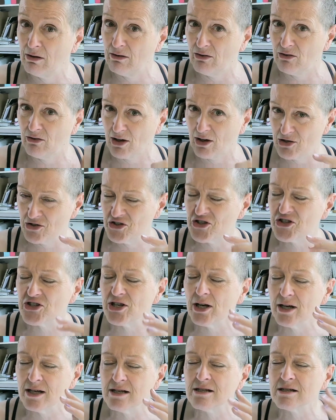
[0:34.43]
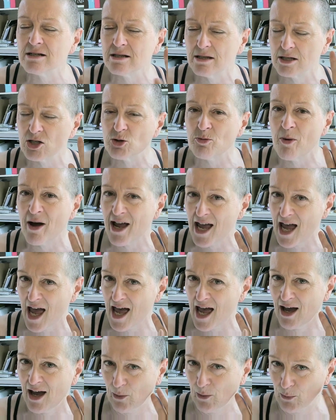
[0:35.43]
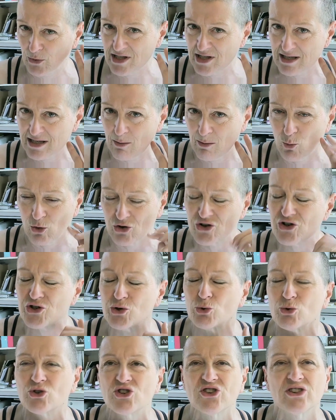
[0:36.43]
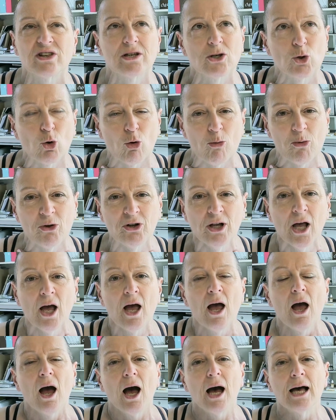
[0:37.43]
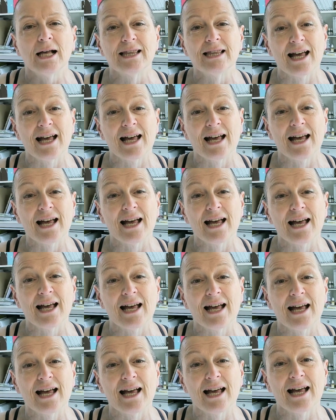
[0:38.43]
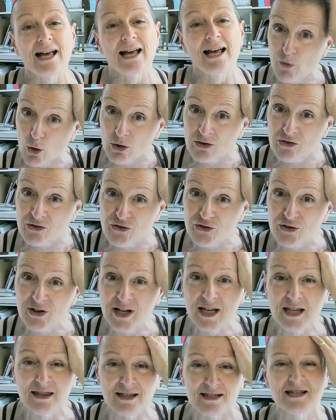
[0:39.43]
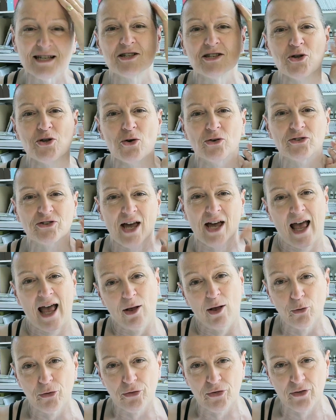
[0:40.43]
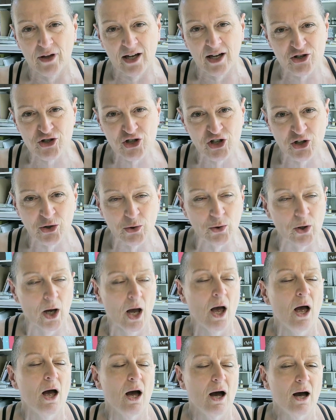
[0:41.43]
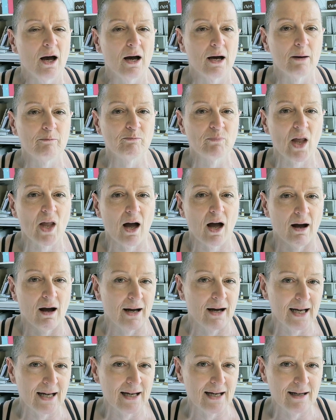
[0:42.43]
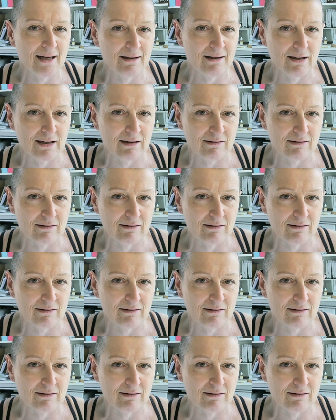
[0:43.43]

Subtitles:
concerned that my hair was somewhat shorter than normal. Let it be said, this was voluntary. This is not a health issue. I